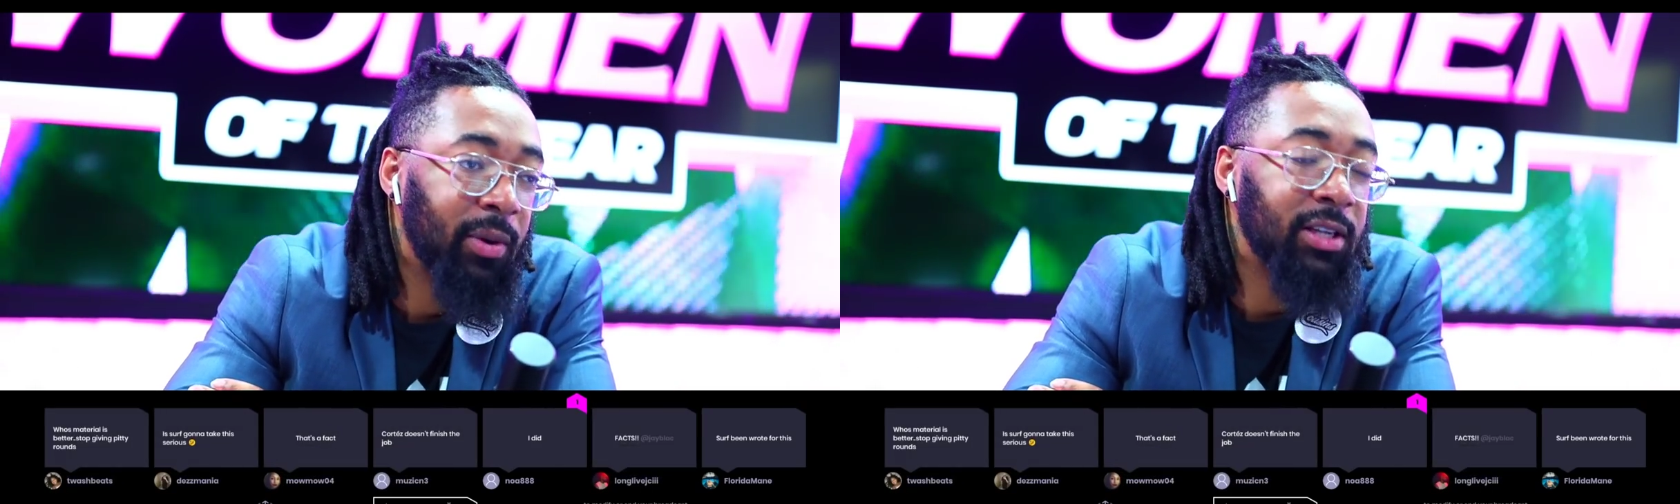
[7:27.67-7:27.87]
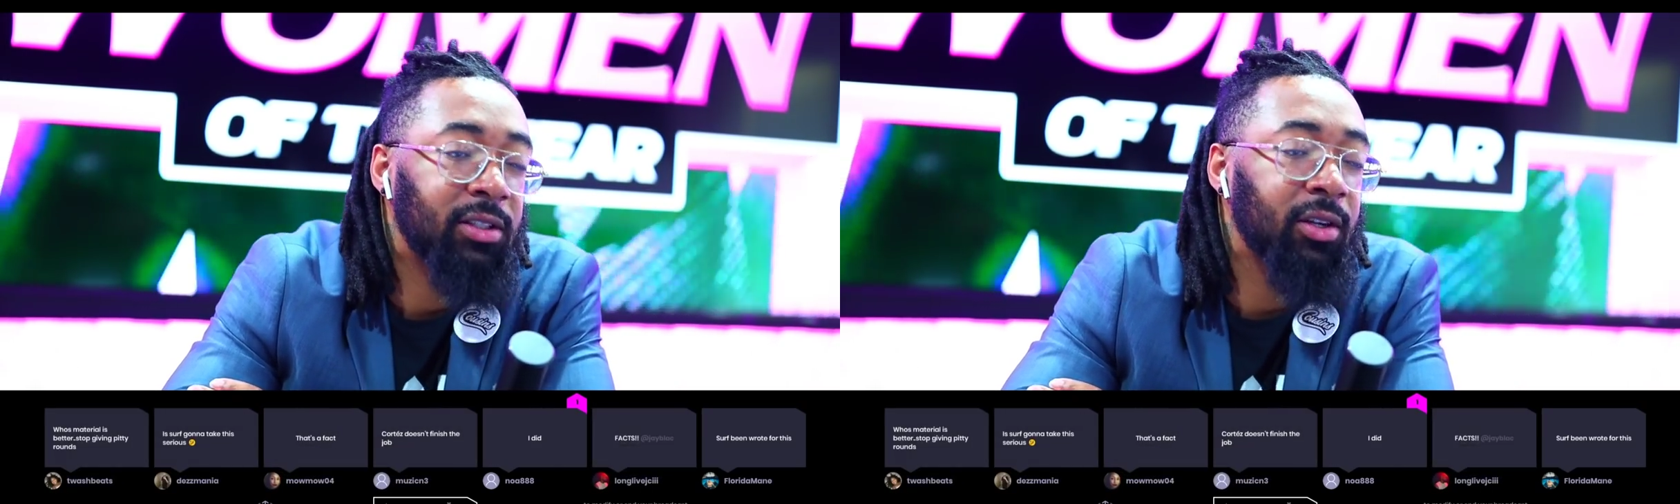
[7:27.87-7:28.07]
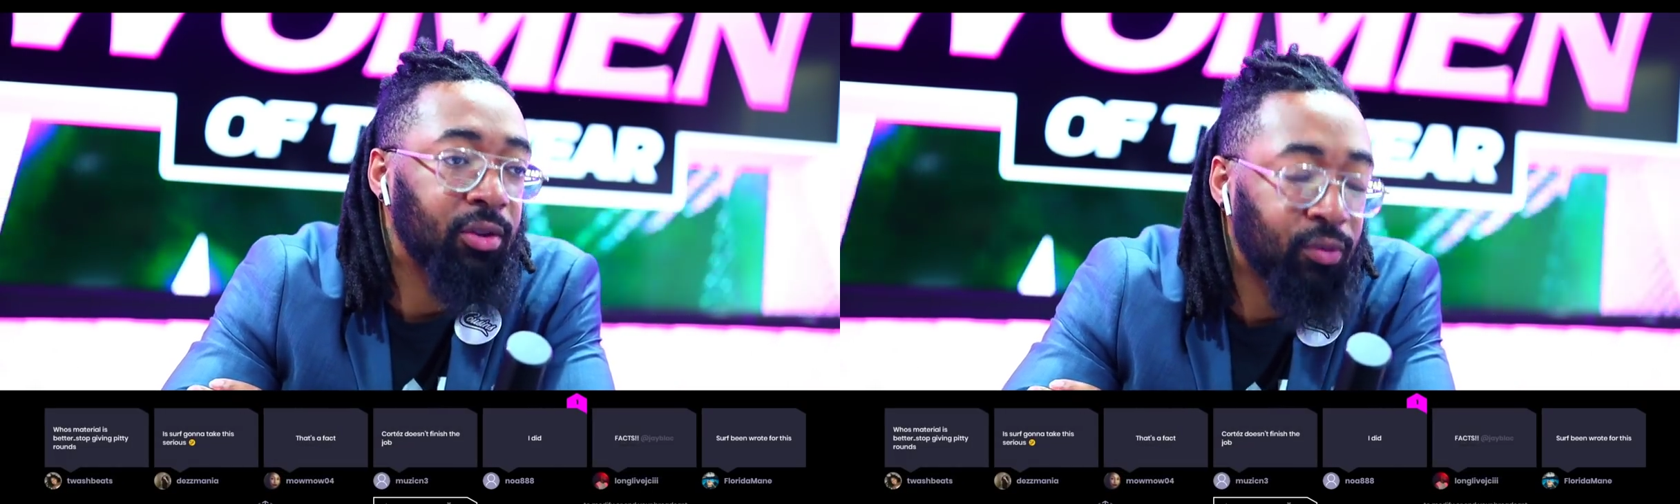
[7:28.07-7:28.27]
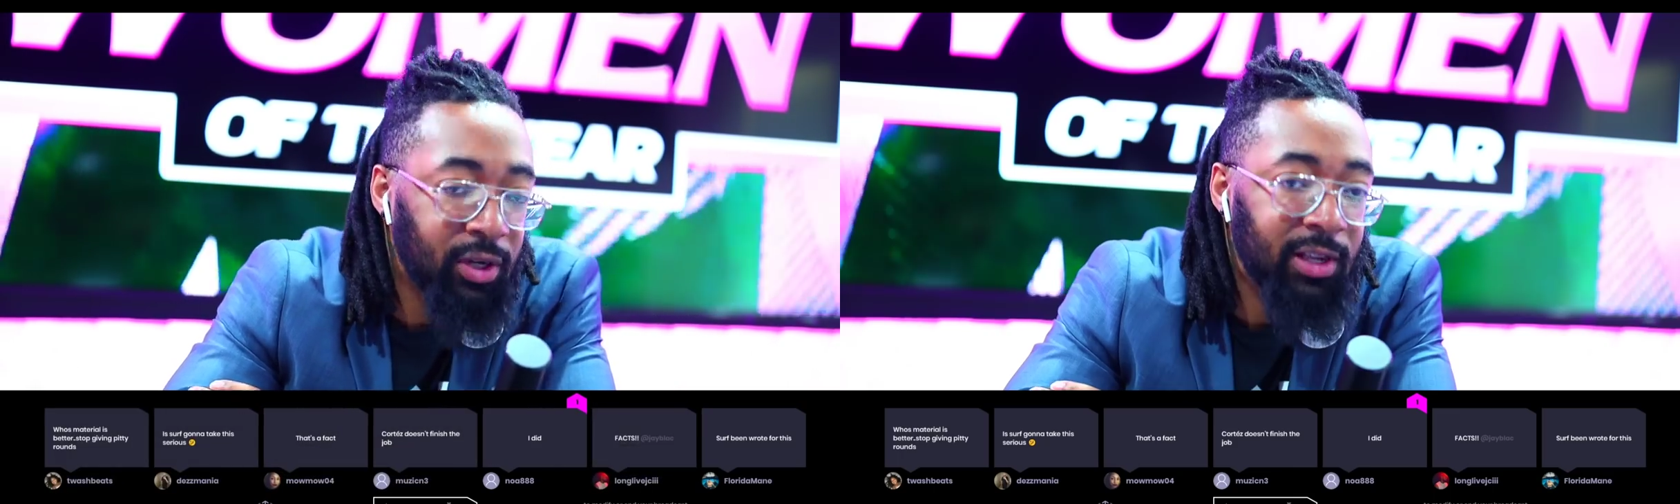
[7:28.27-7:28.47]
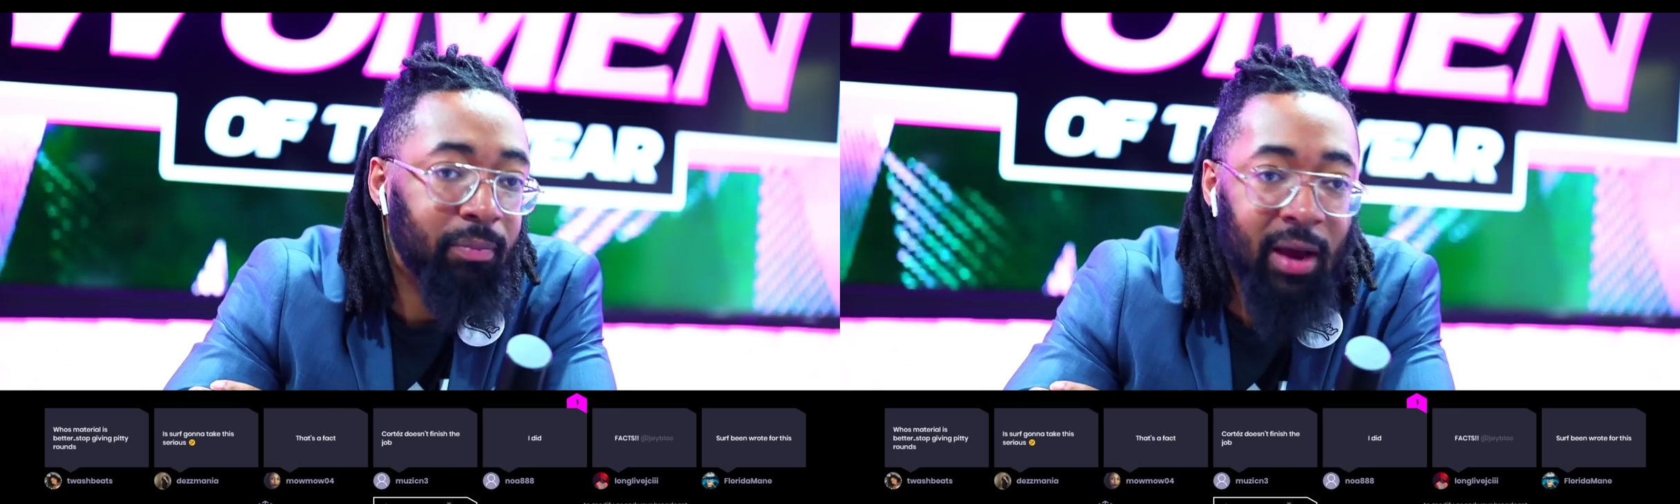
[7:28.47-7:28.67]
it's the
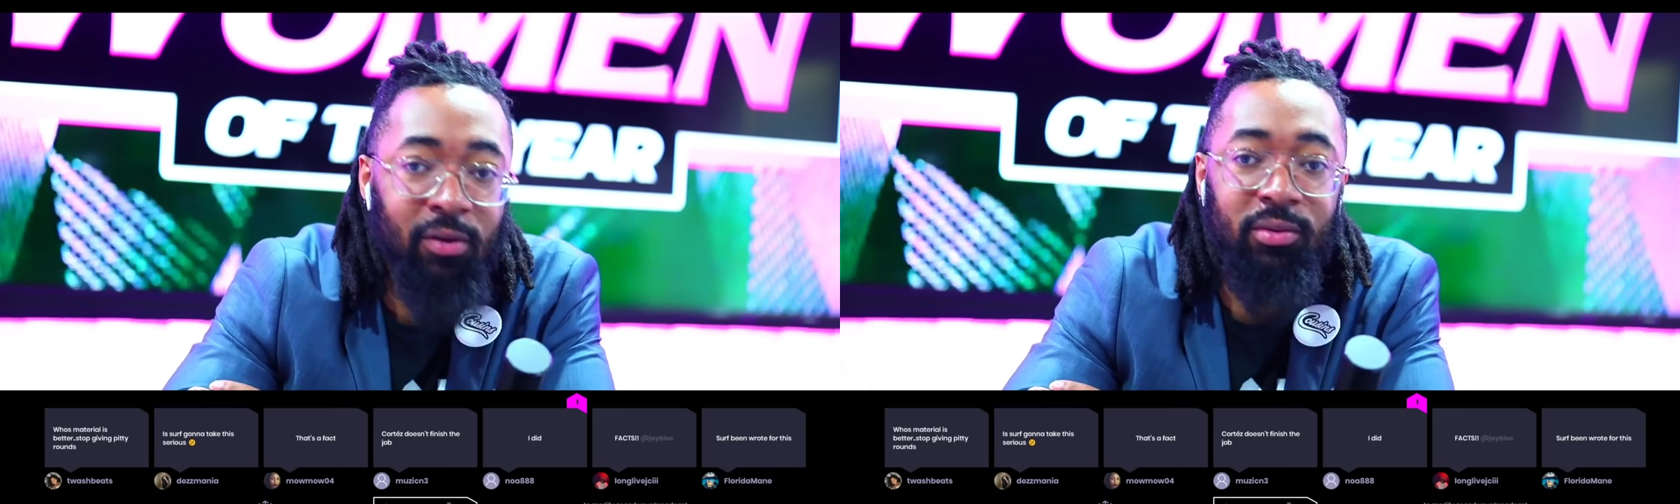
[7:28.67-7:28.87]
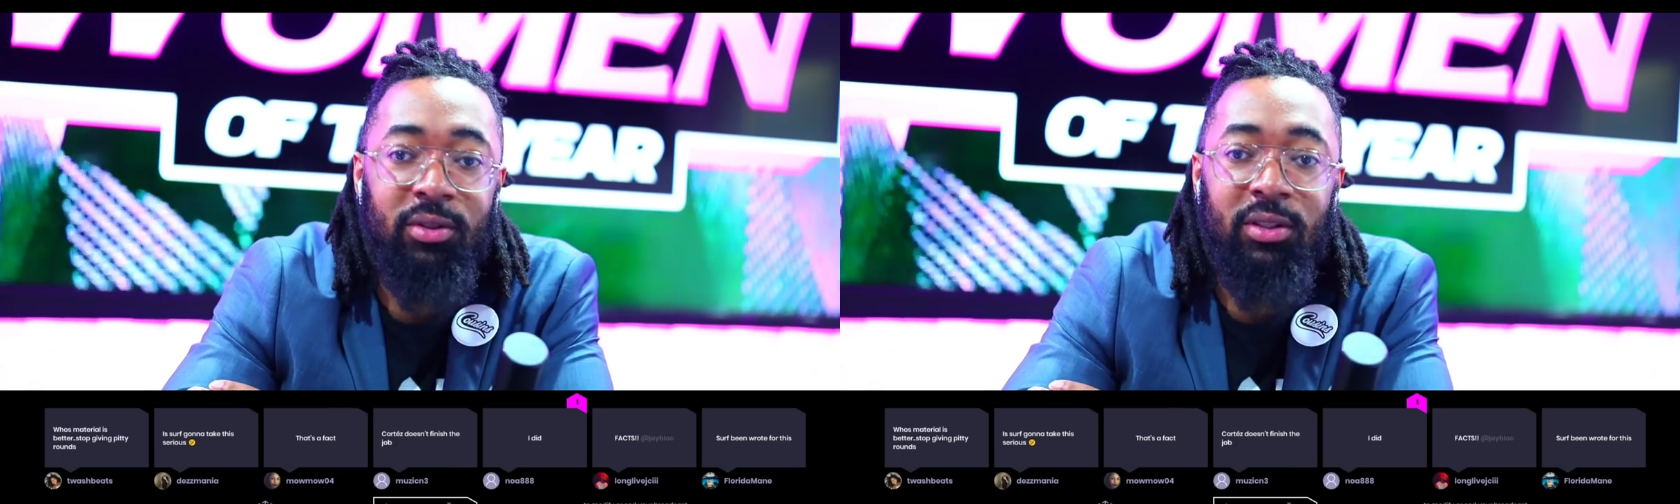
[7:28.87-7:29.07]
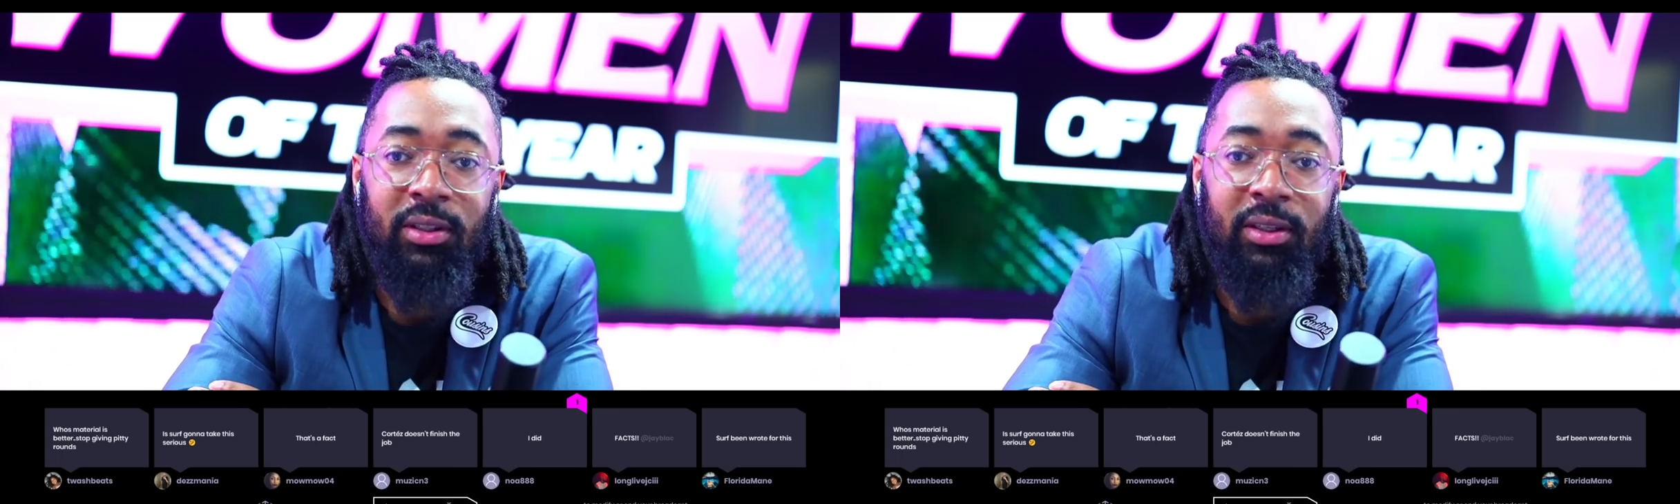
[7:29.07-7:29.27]
three battles.